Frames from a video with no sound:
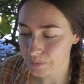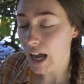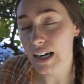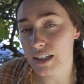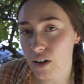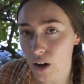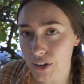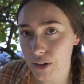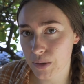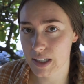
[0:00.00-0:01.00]
And it's called
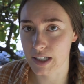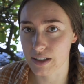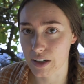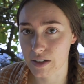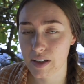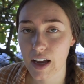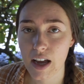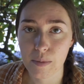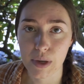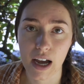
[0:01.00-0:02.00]
the Three Sisters
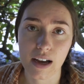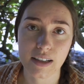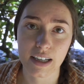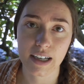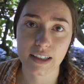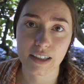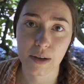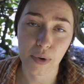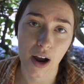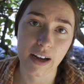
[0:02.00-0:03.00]
because it's
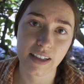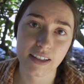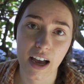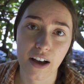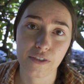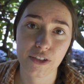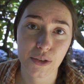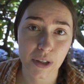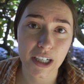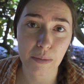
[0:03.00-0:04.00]
comprised of
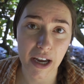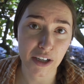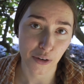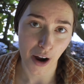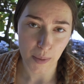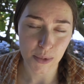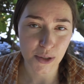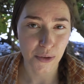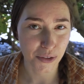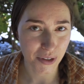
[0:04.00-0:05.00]
three main crops,
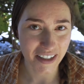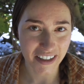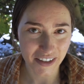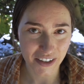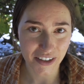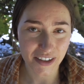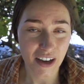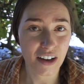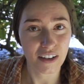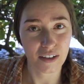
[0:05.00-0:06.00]
or three sisters:
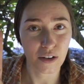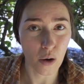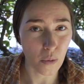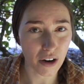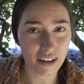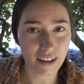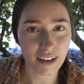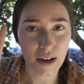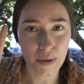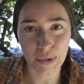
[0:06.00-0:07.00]
corn,
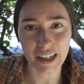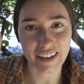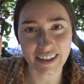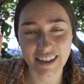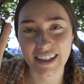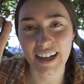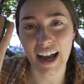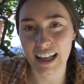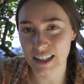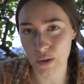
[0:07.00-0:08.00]
beans,
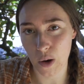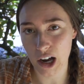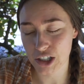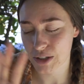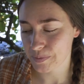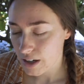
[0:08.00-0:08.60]
and squash.